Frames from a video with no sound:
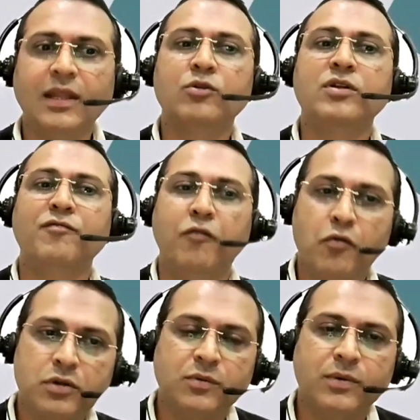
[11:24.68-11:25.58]
Now the
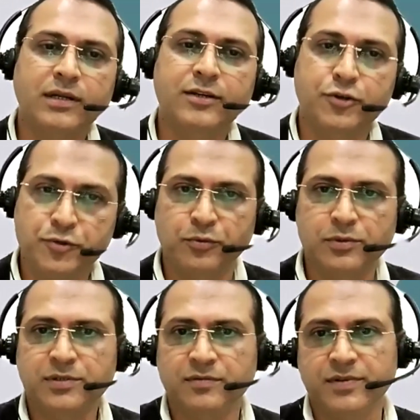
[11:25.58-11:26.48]
fourth one,
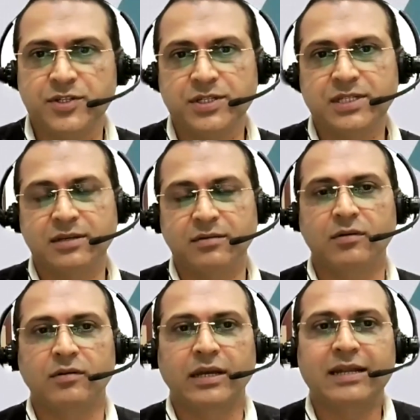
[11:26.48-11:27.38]
tools, which is
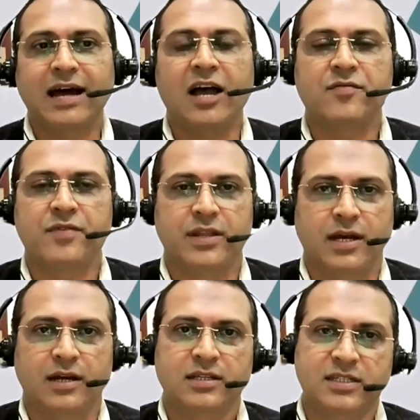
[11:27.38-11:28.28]
in
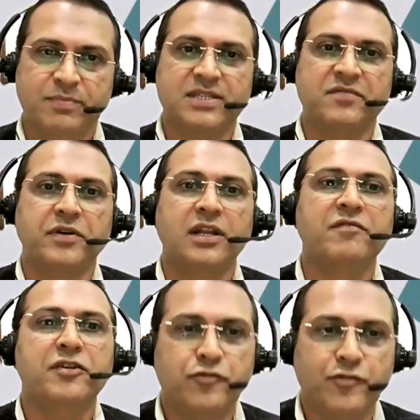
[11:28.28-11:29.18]
Ayurveda
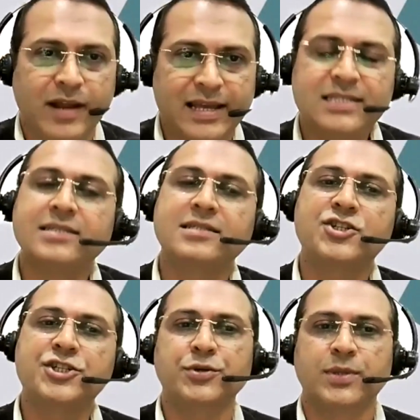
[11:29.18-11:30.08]
specifically we utilize, is the
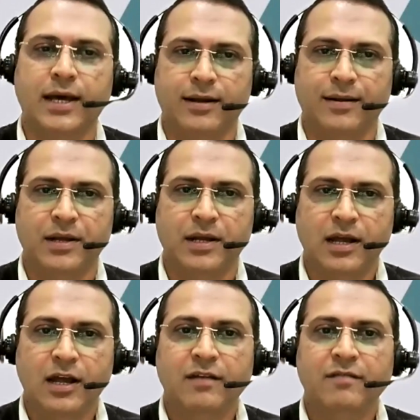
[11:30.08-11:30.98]
shirodhara,
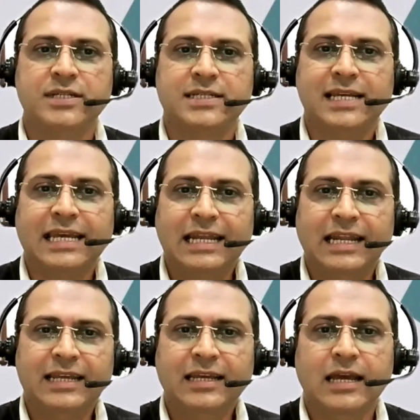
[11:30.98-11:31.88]
which is a
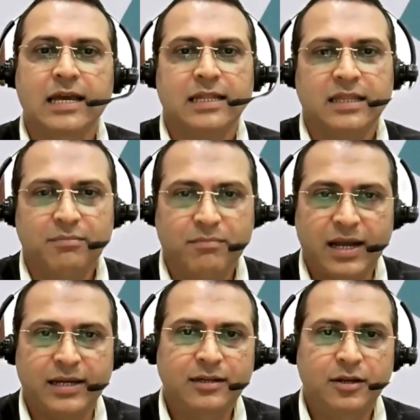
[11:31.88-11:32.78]
healing the
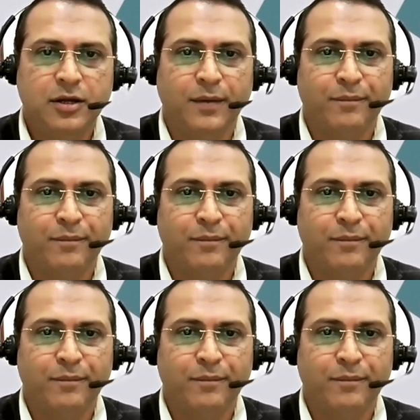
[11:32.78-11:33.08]
mind